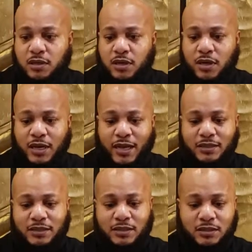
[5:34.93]
I like
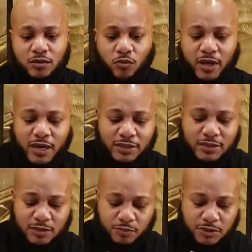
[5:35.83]
the way that
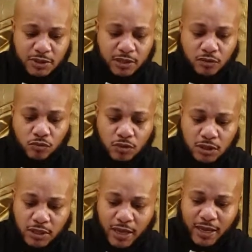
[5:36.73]
this particular
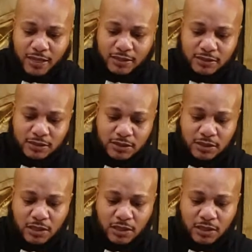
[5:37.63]
one has